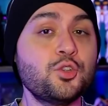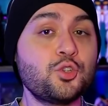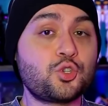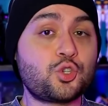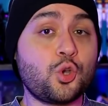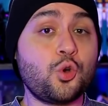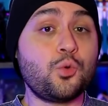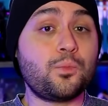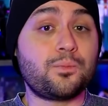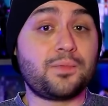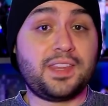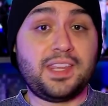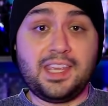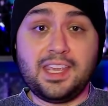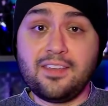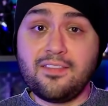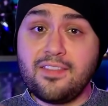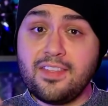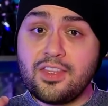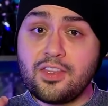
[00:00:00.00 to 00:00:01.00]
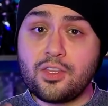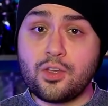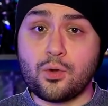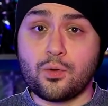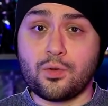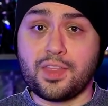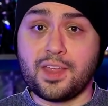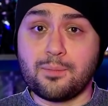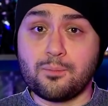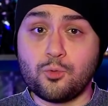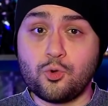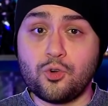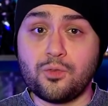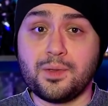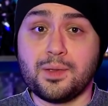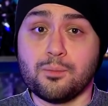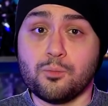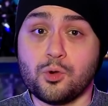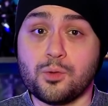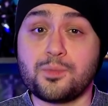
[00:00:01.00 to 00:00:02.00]
So, even though the
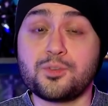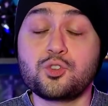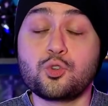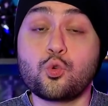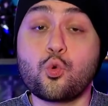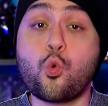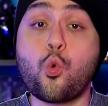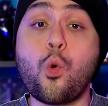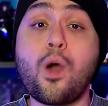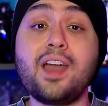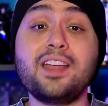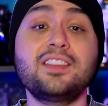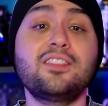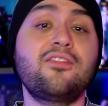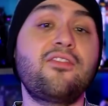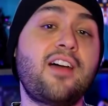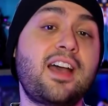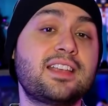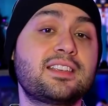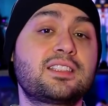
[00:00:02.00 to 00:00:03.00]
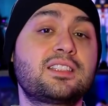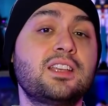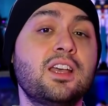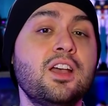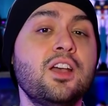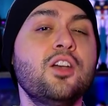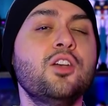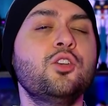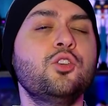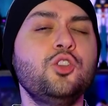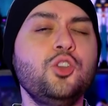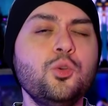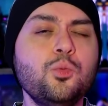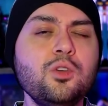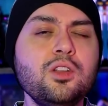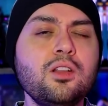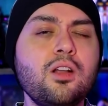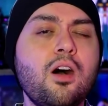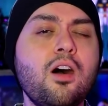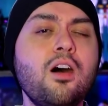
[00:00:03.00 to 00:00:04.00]
movie moves quite fast, you
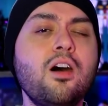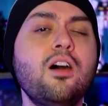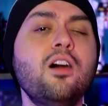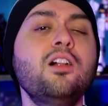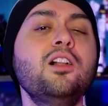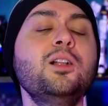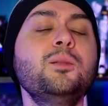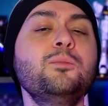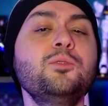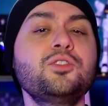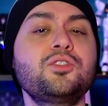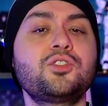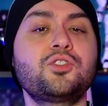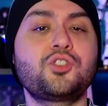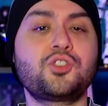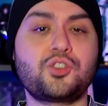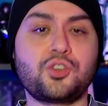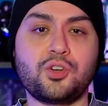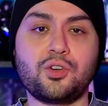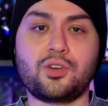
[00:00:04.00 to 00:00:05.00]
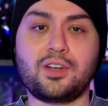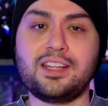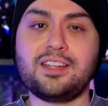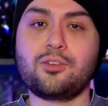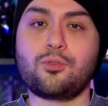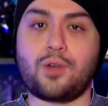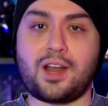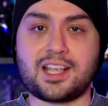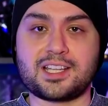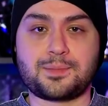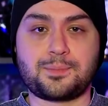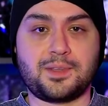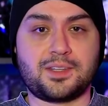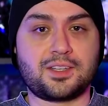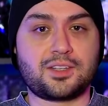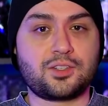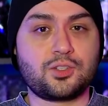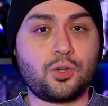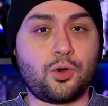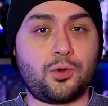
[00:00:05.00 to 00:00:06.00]
will almost surely grasp the
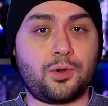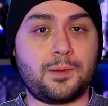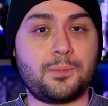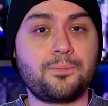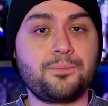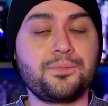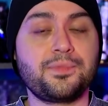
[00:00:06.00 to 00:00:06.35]
story.